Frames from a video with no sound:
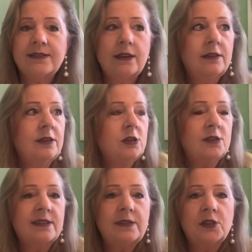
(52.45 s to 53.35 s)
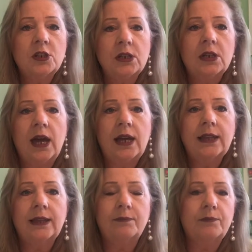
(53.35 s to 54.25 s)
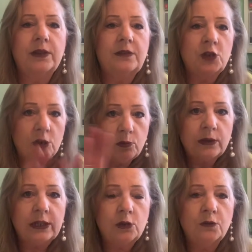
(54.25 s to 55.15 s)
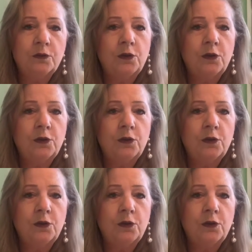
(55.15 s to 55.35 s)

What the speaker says: So it just gives you a really good